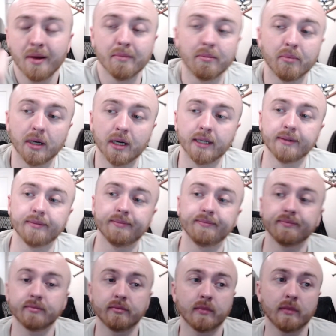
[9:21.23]
but
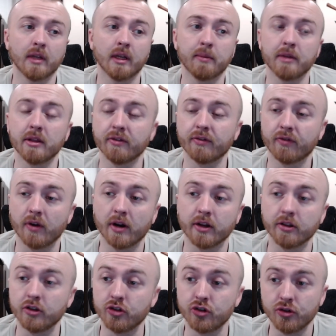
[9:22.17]
I mean
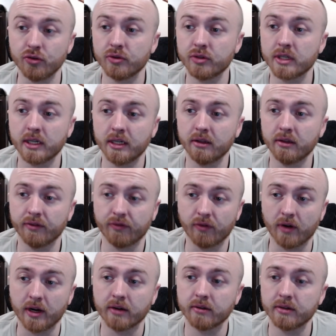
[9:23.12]
the juice in it, the
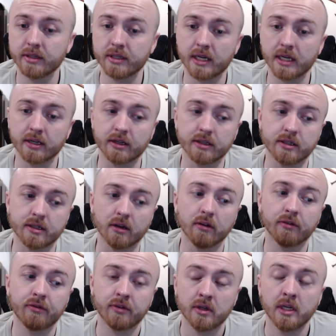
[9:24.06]
fragrance
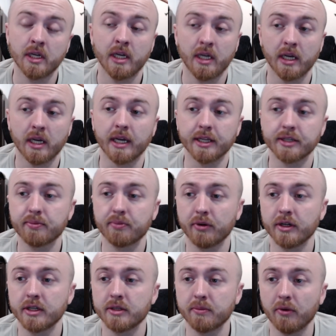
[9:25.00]
itself, it's
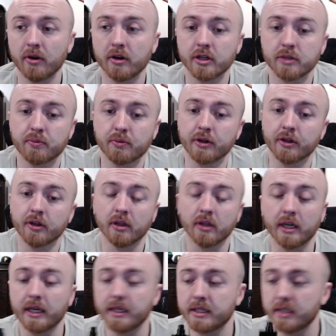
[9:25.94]
pretty spot on. It's pretty good. And
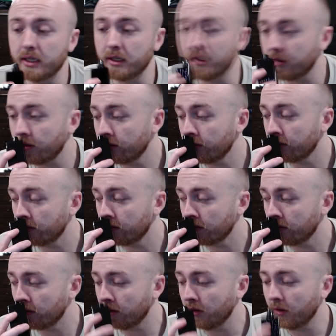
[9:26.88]
like I said,
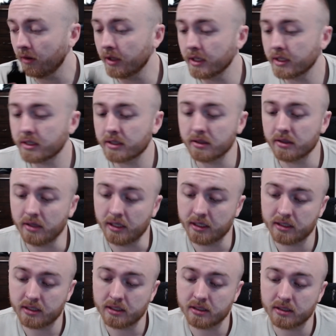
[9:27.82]
this
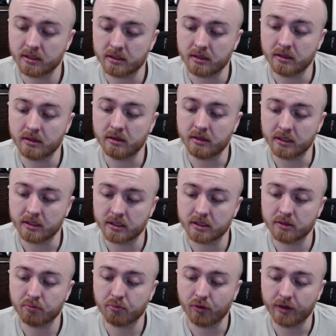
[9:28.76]
this is this is
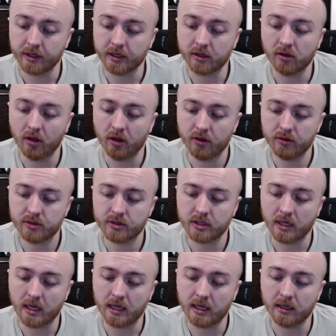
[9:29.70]
pretty close,
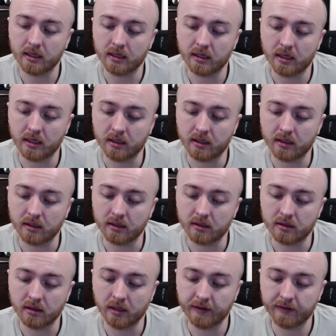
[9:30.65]
and it
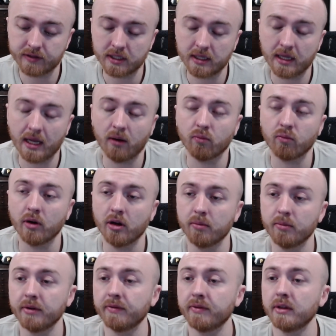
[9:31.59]
lives in that realm
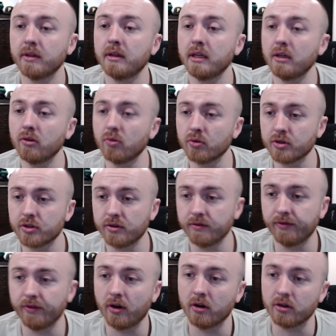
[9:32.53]
of the Dior
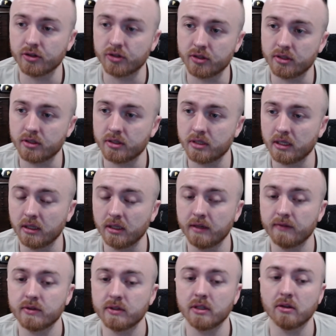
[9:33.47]
Sauvages. It
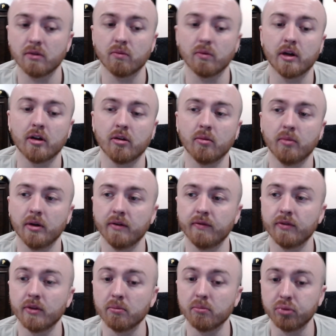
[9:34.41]
lives in the realm of
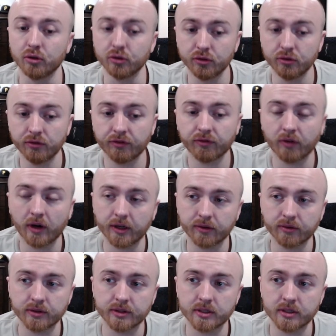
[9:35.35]
the blue
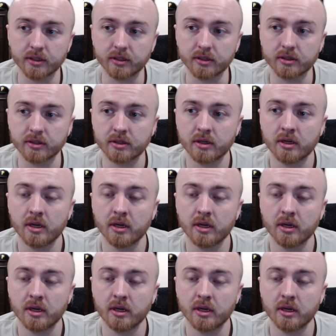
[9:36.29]
fragrances